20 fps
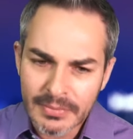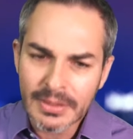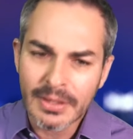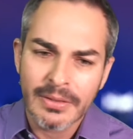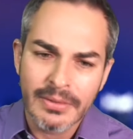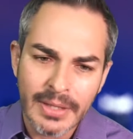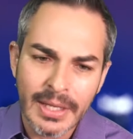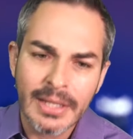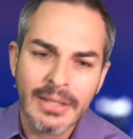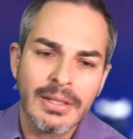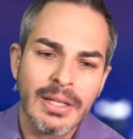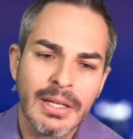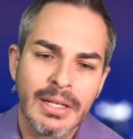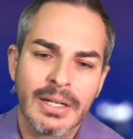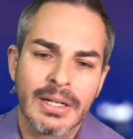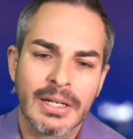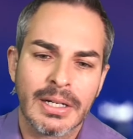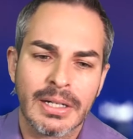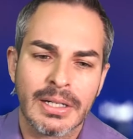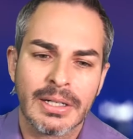then
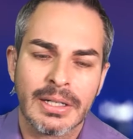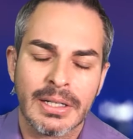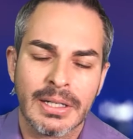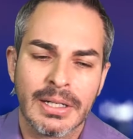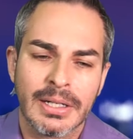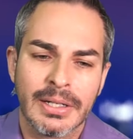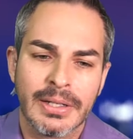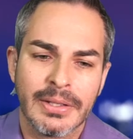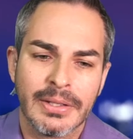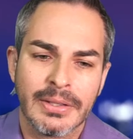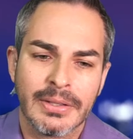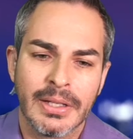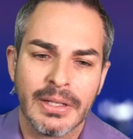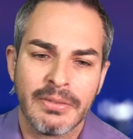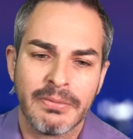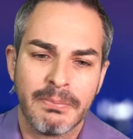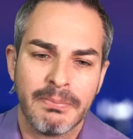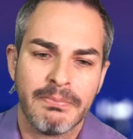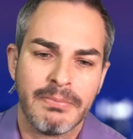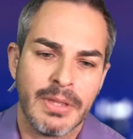they are
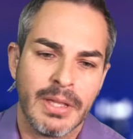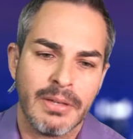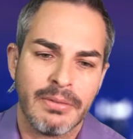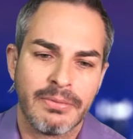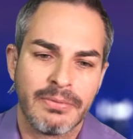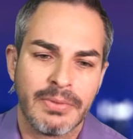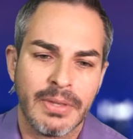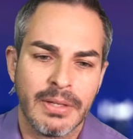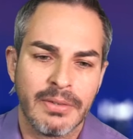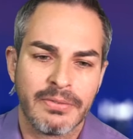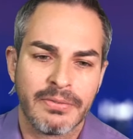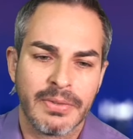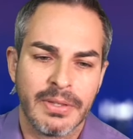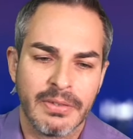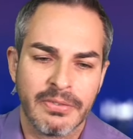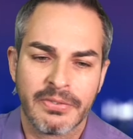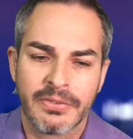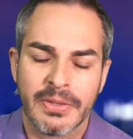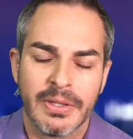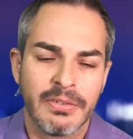
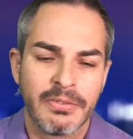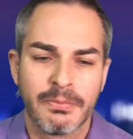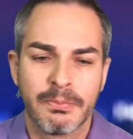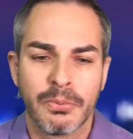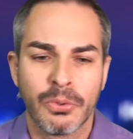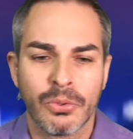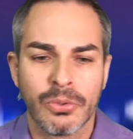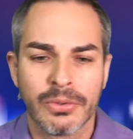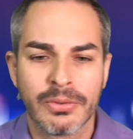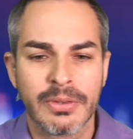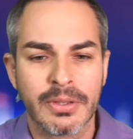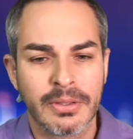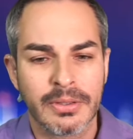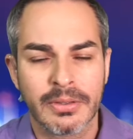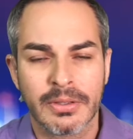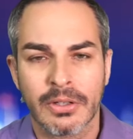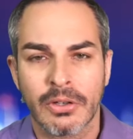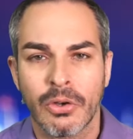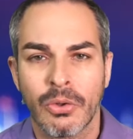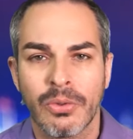they've pulled
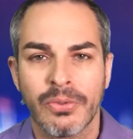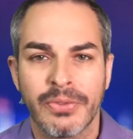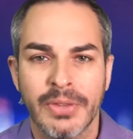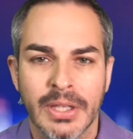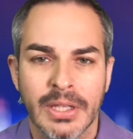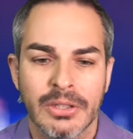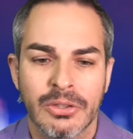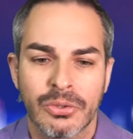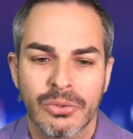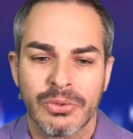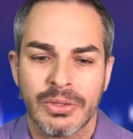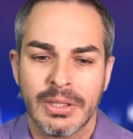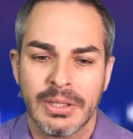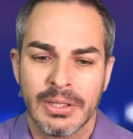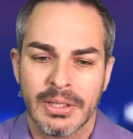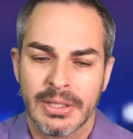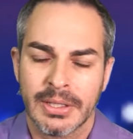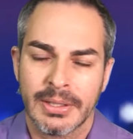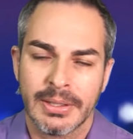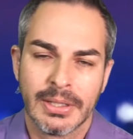the whole thing to
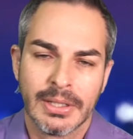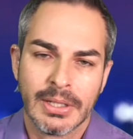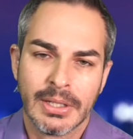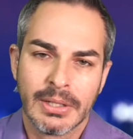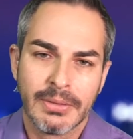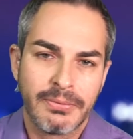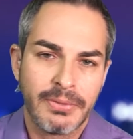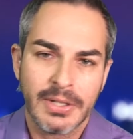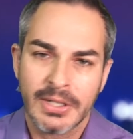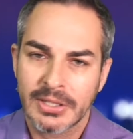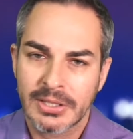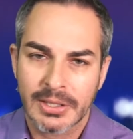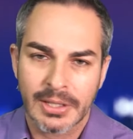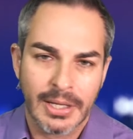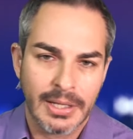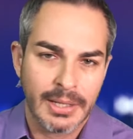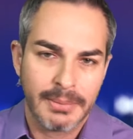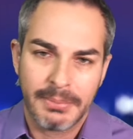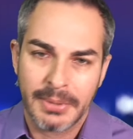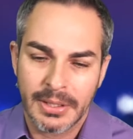the finish
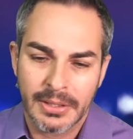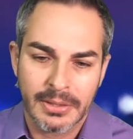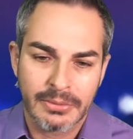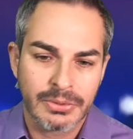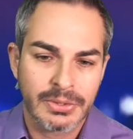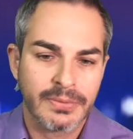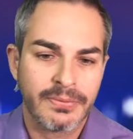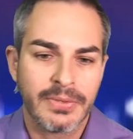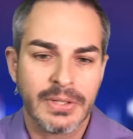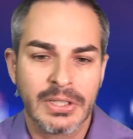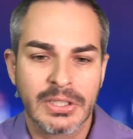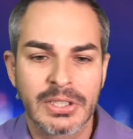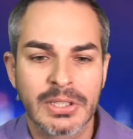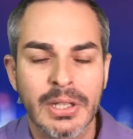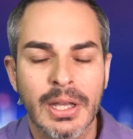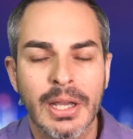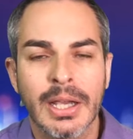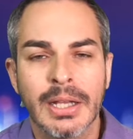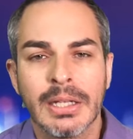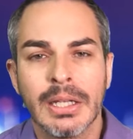line. Apparently there was a finish
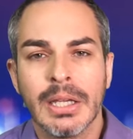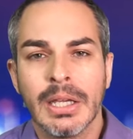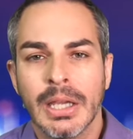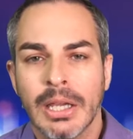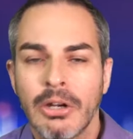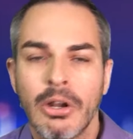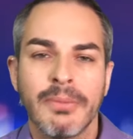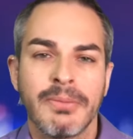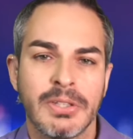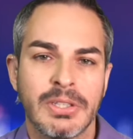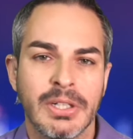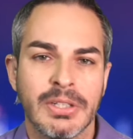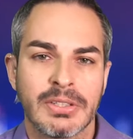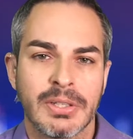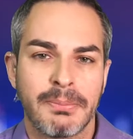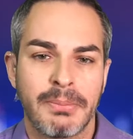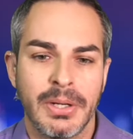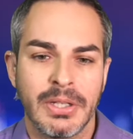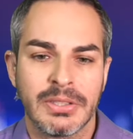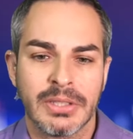line, and obviously it's
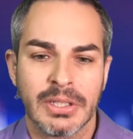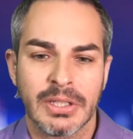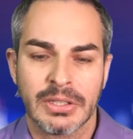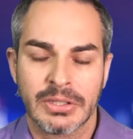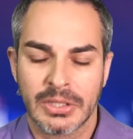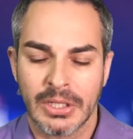impressive. It's